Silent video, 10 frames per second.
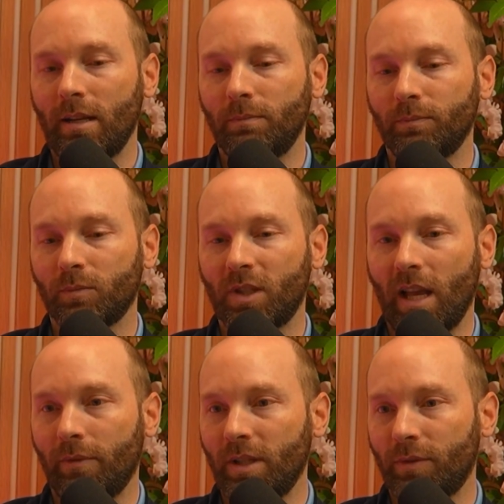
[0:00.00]

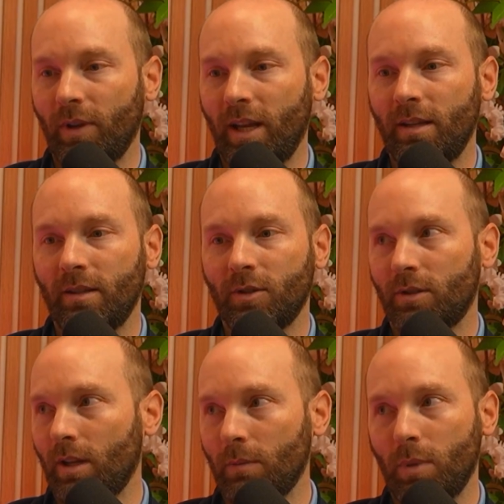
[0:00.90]
saphenous vein and just
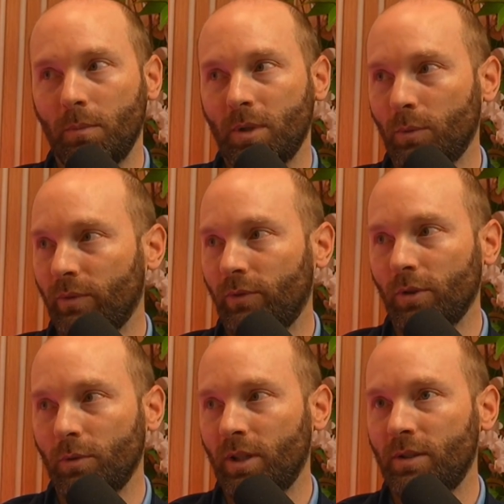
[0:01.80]
pumped it with
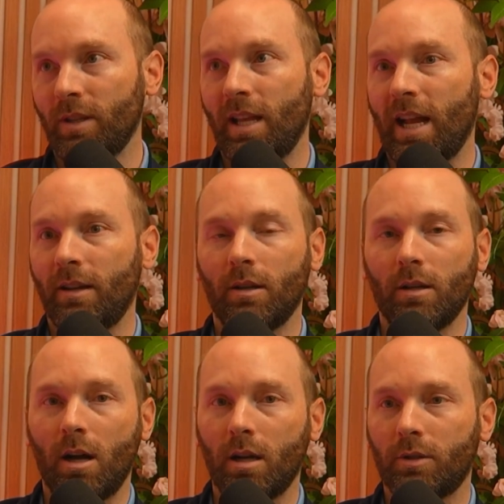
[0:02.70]
fluids and had it
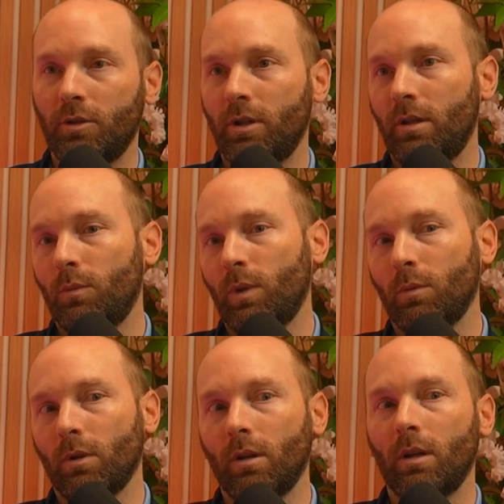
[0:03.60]
on oxygen.
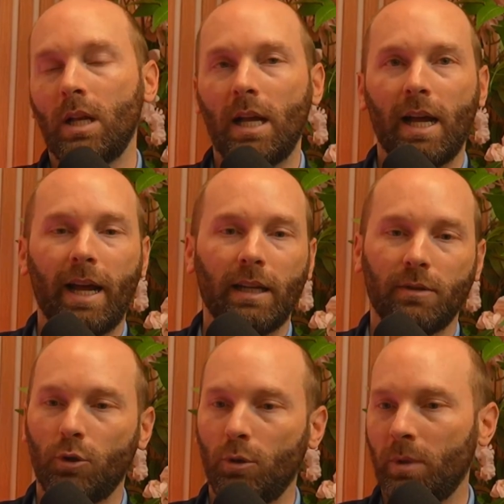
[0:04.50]
I had a
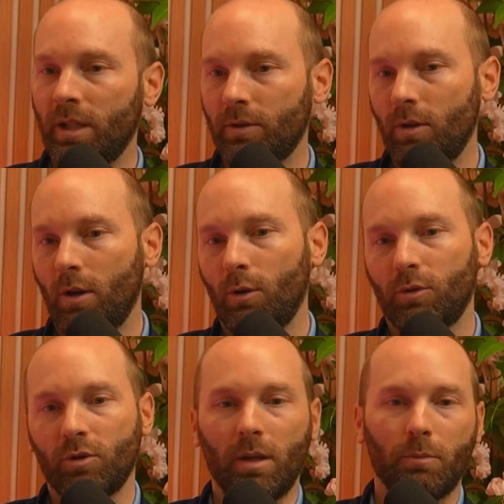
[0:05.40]
tube in its nose
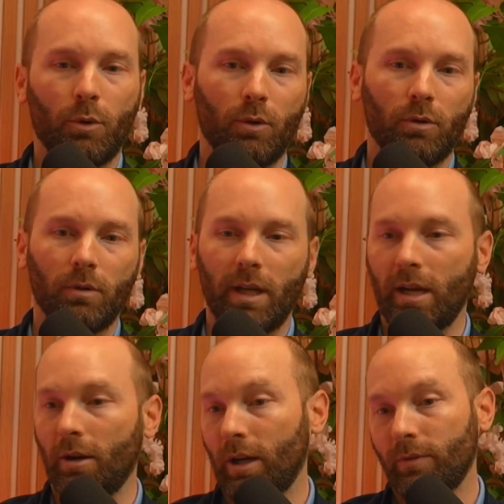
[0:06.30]
trying to pull
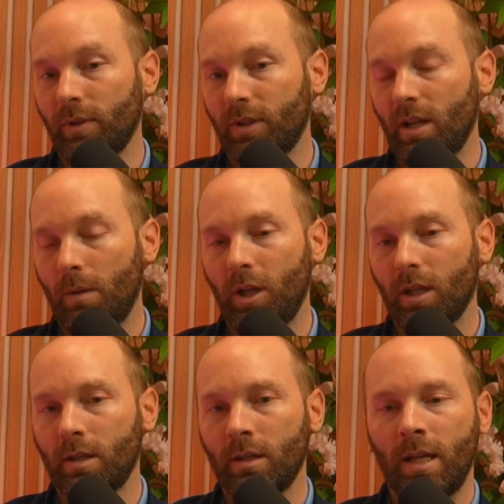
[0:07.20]
air out of the stomach,
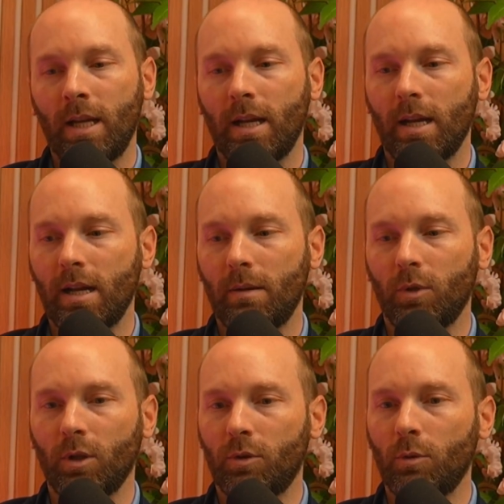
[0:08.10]

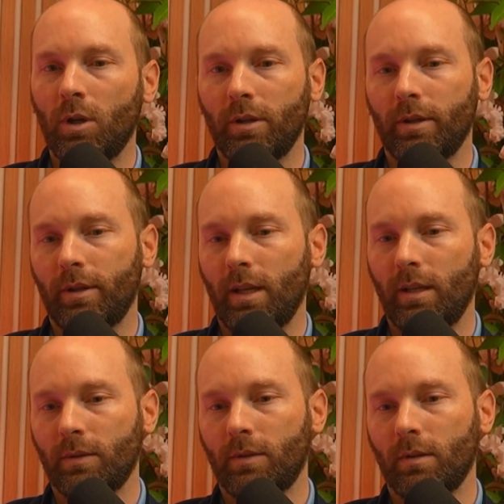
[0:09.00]
doing all the
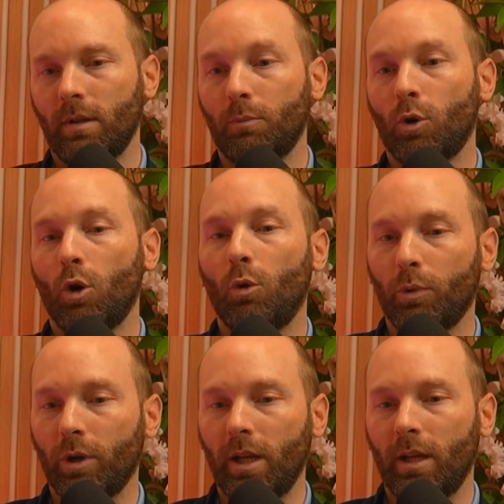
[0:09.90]
things
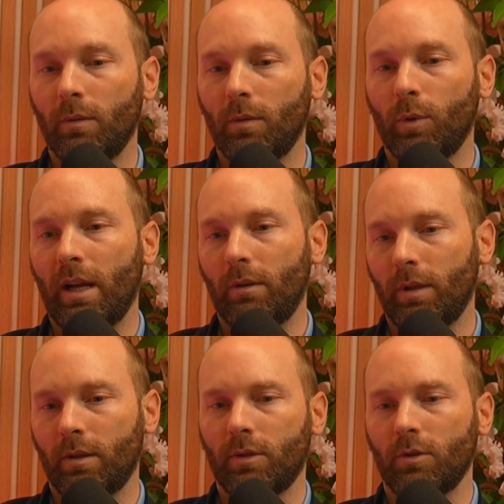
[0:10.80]
appropriate without
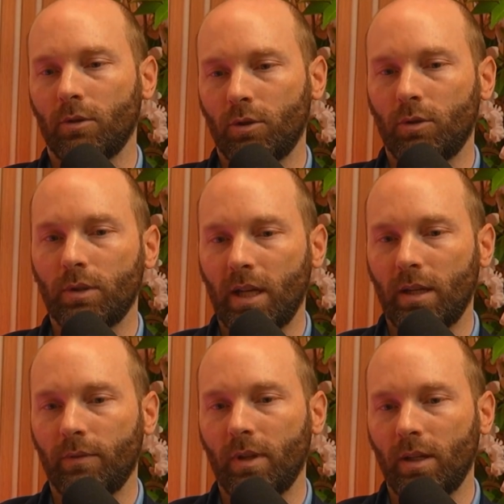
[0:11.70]
the surgical side
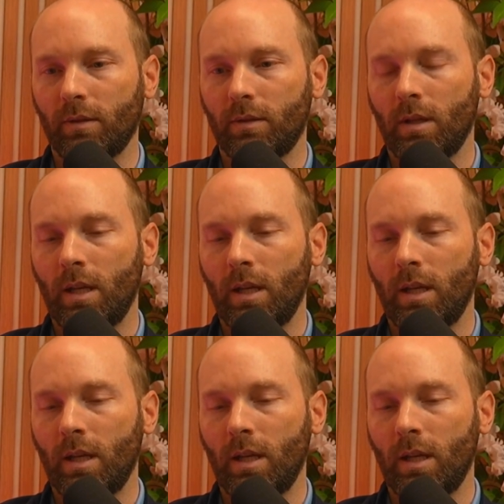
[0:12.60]
of things. Yeah.